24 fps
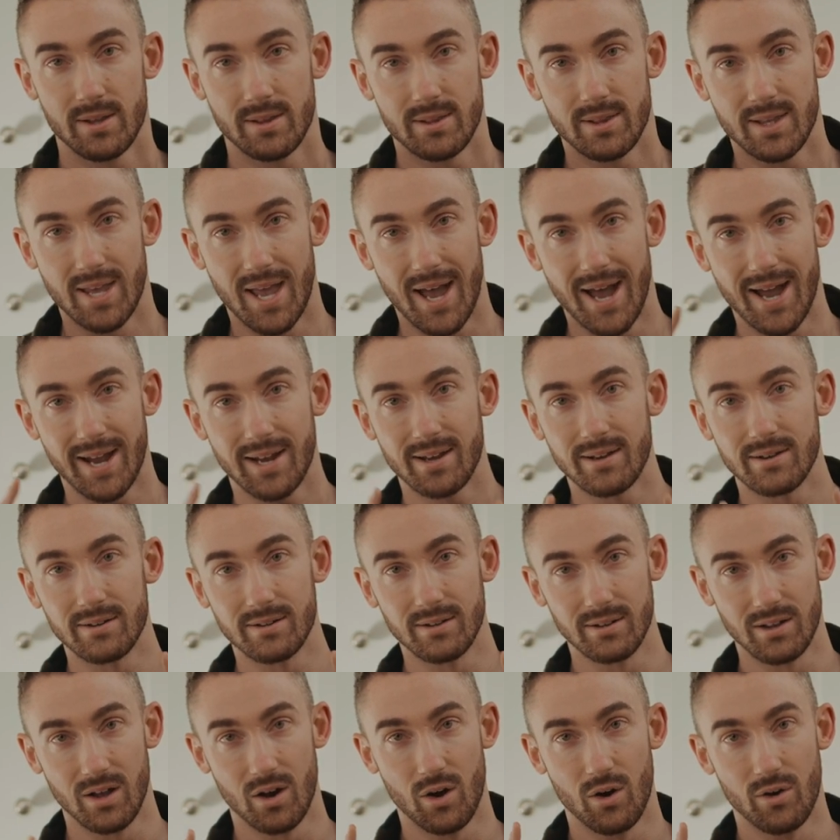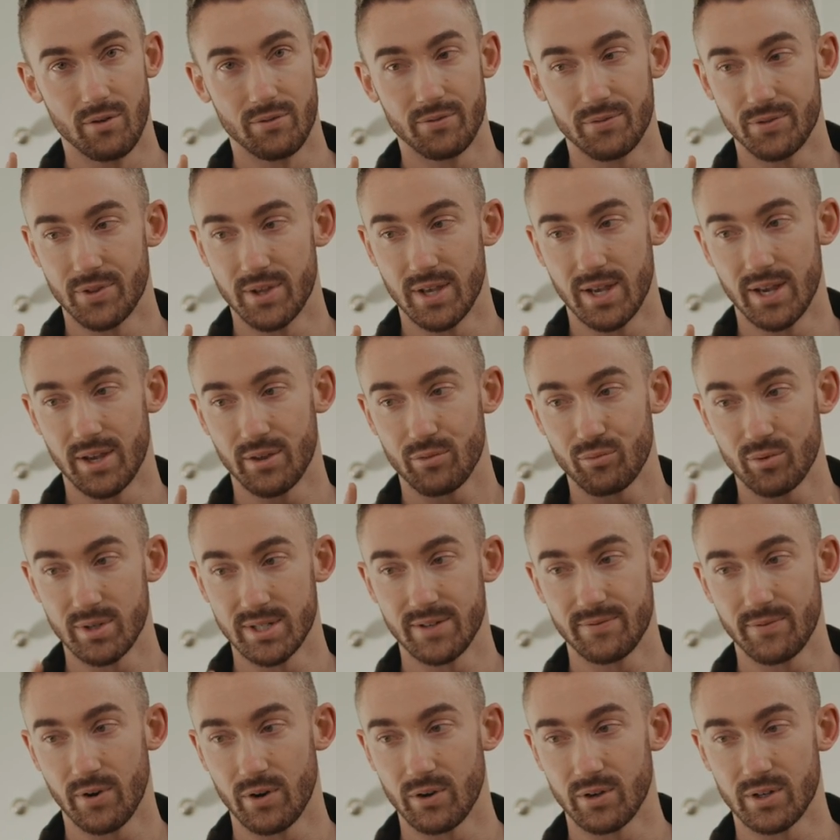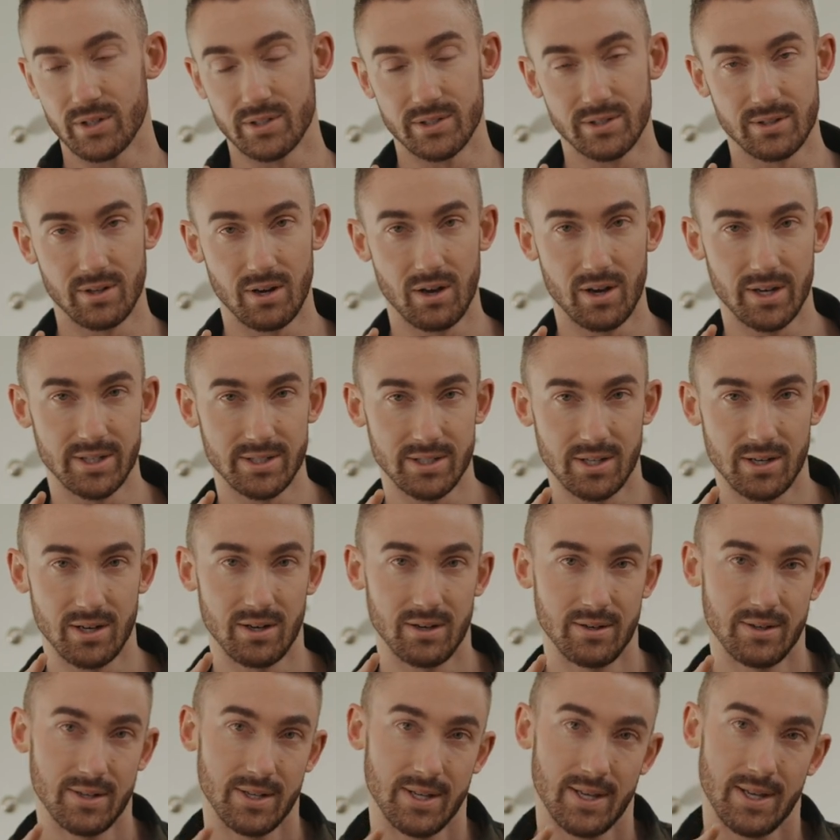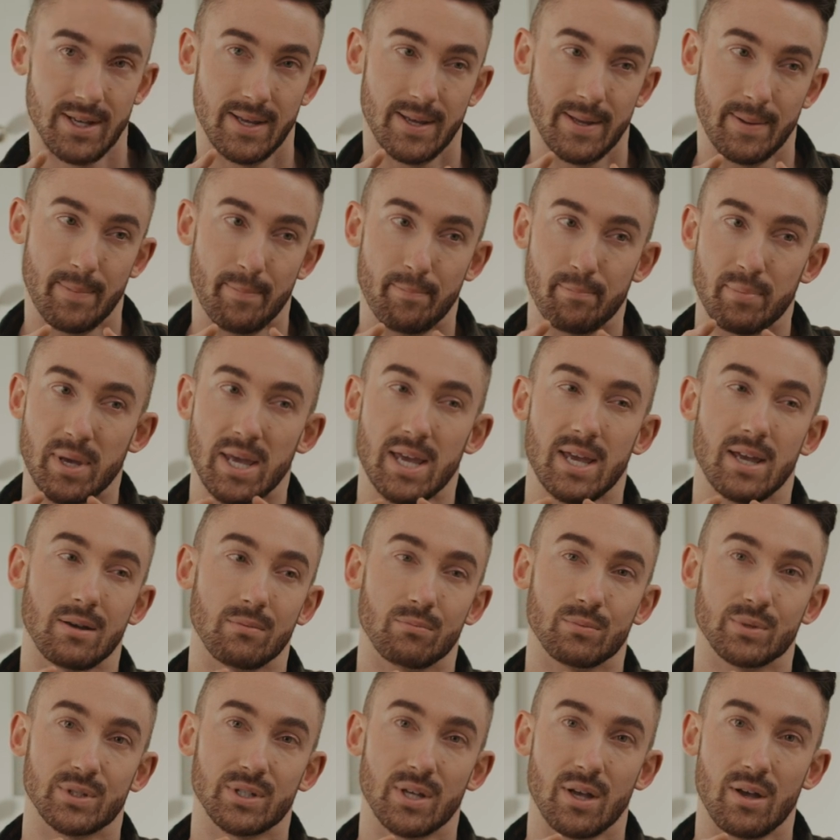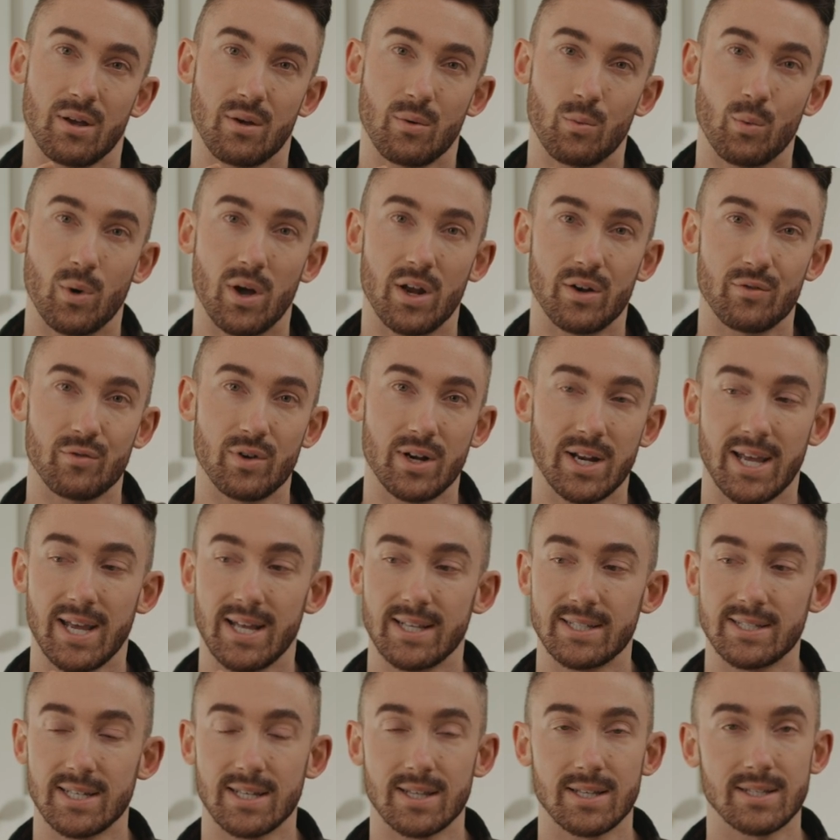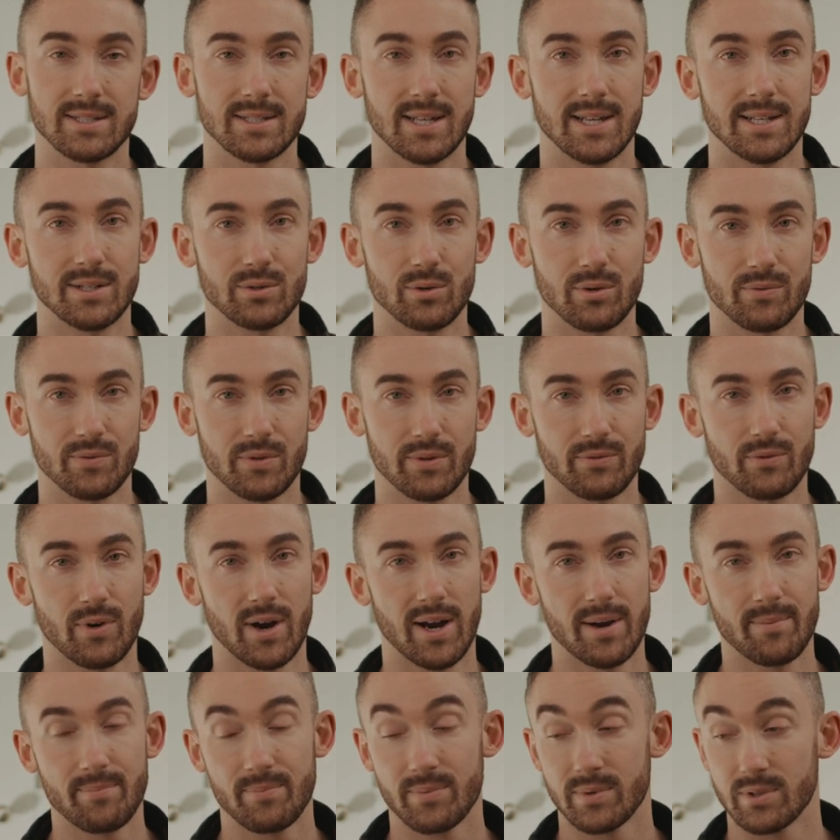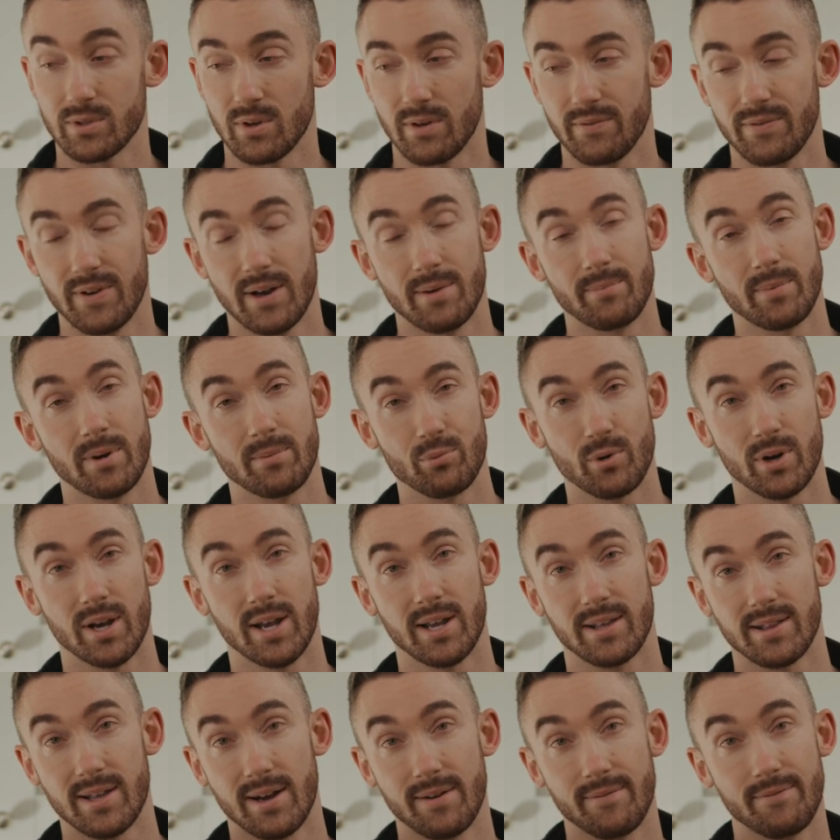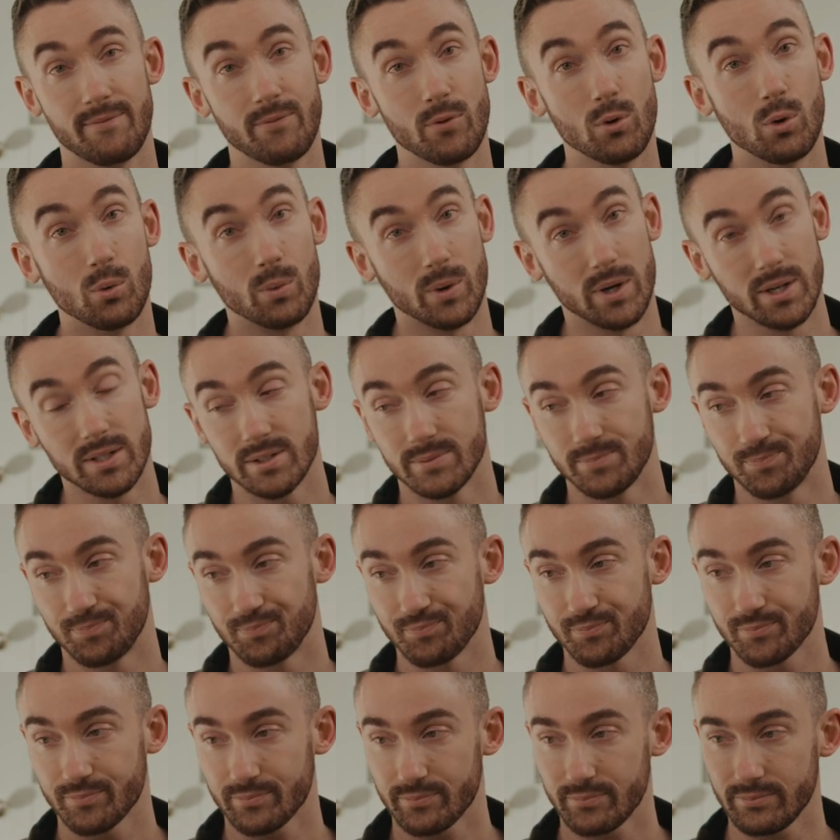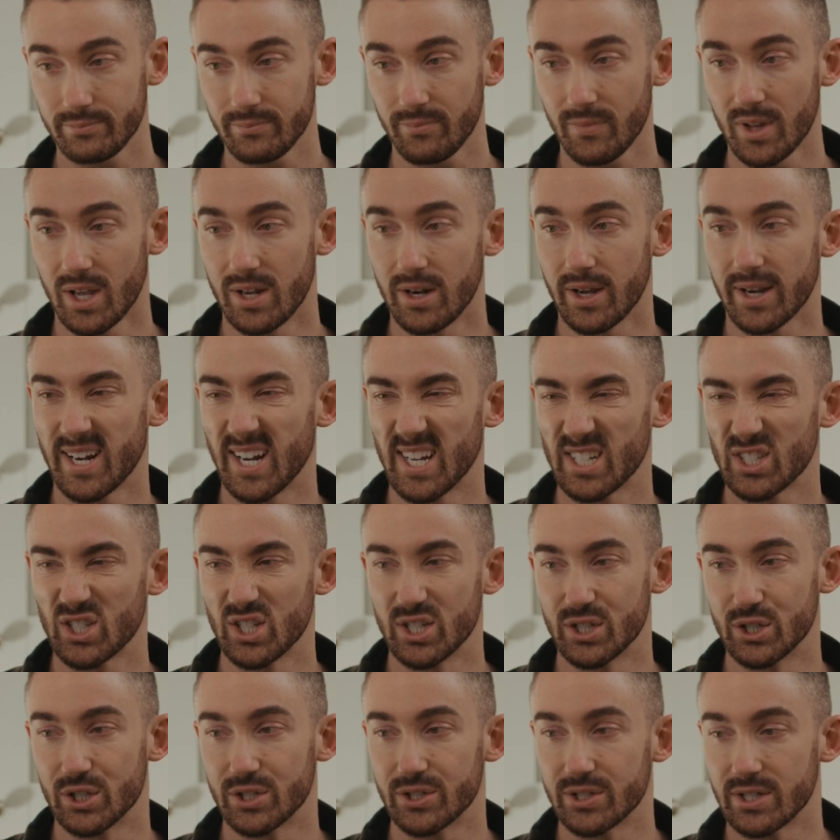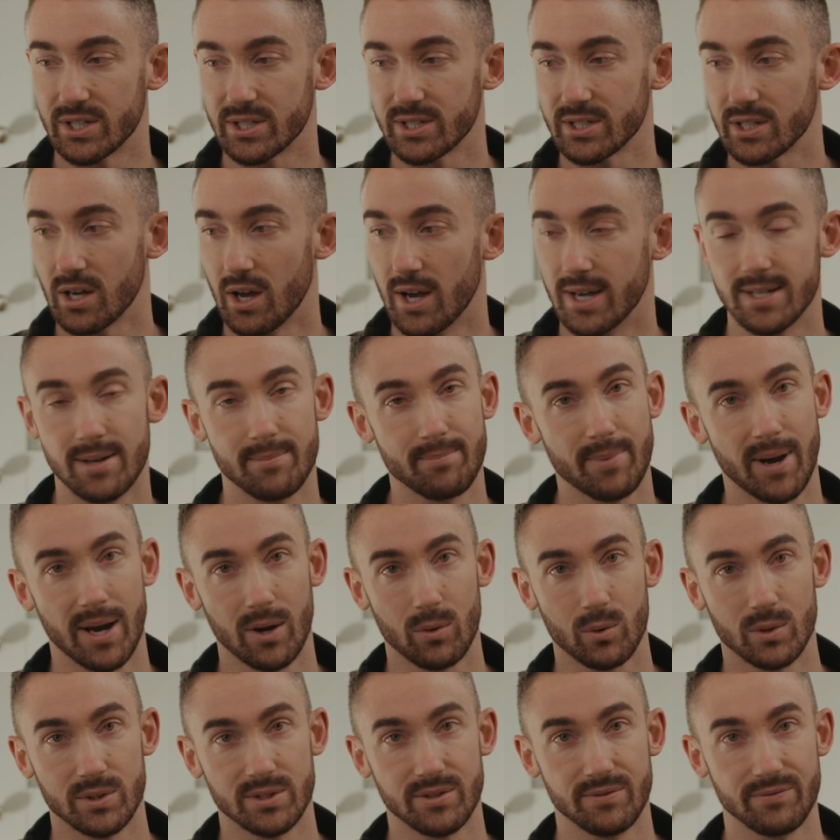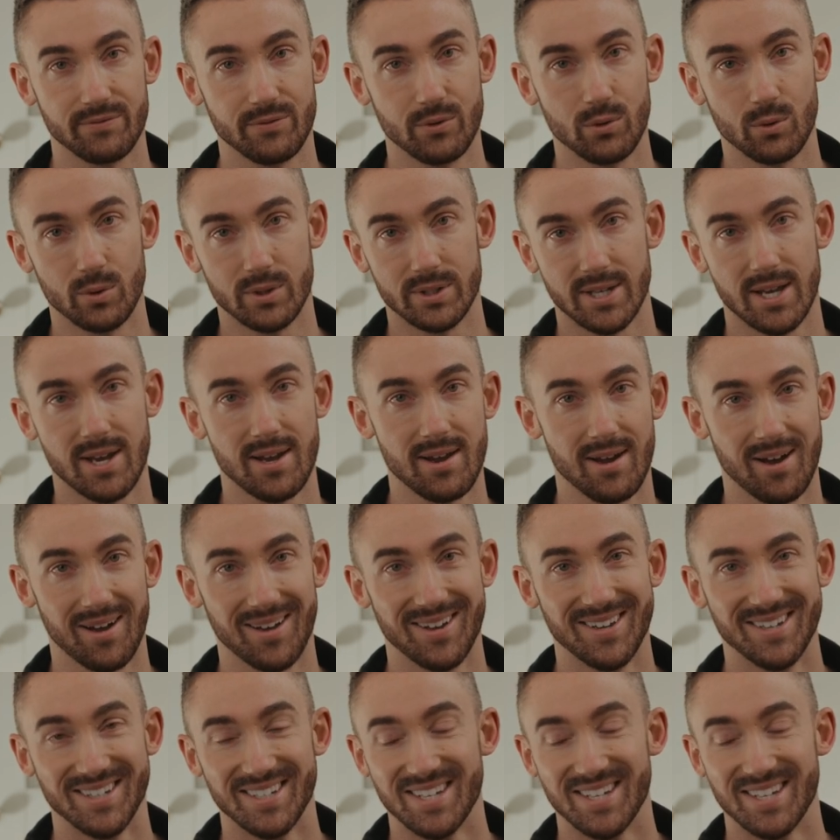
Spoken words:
the angle of the 3D focus LiDAR beams weren't really hitting the center of the frame. So I found by bringing that forward, and I can actually just slide it backwards and forwards here,